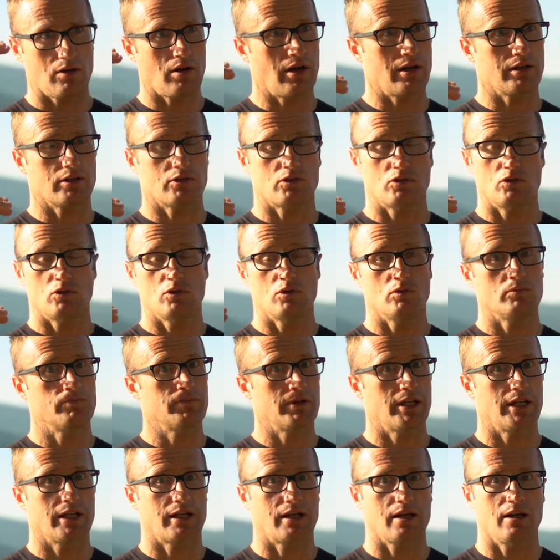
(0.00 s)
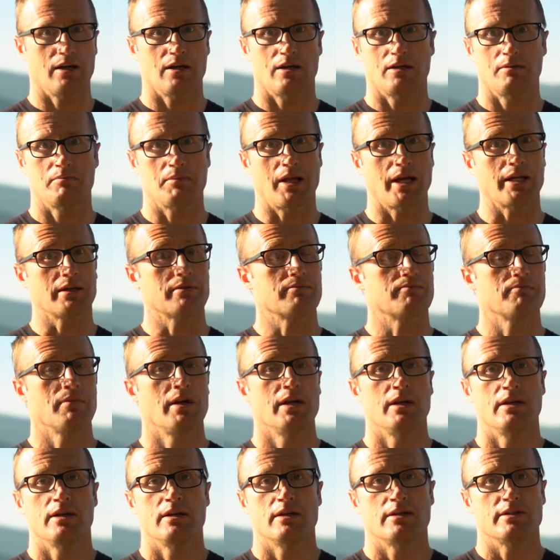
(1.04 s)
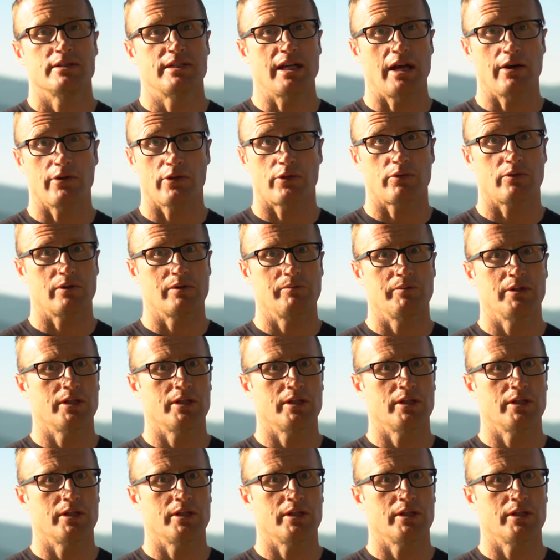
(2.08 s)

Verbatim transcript: all right, cool, need to come, like down three